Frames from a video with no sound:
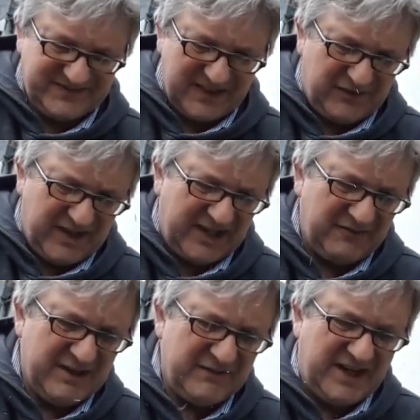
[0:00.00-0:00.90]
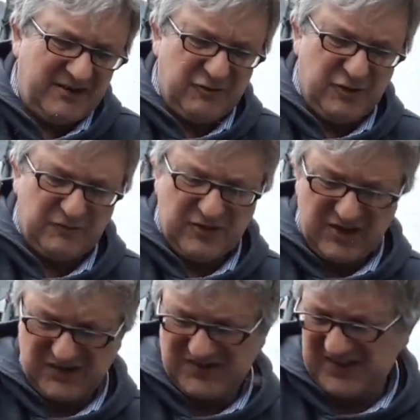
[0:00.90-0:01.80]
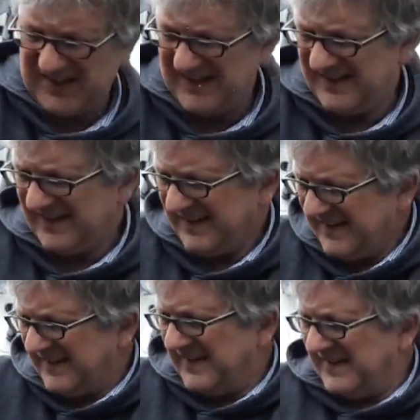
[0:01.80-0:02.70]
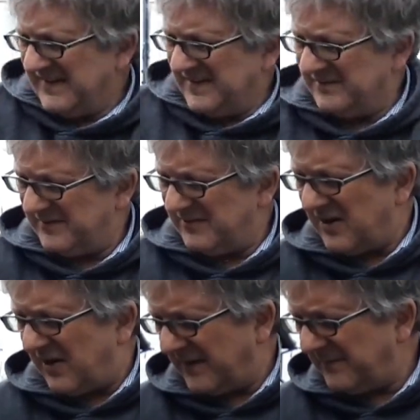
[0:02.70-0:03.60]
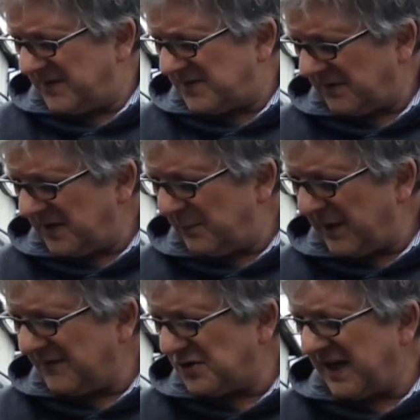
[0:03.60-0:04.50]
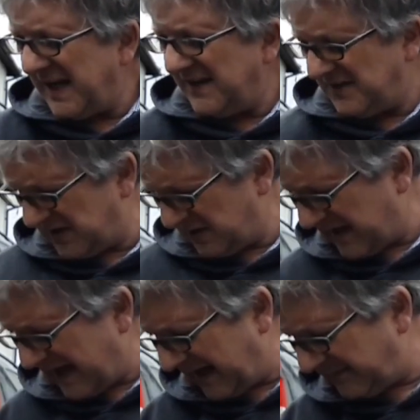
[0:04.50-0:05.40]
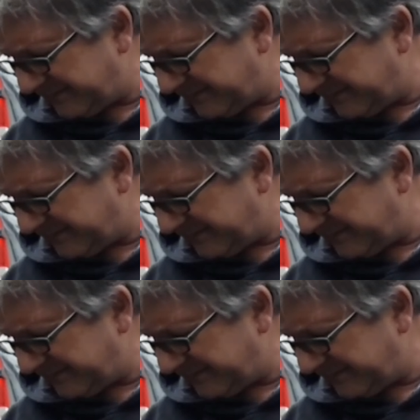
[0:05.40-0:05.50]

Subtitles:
of getting rid of any root rot. Right, so I'm going to plunge that into that.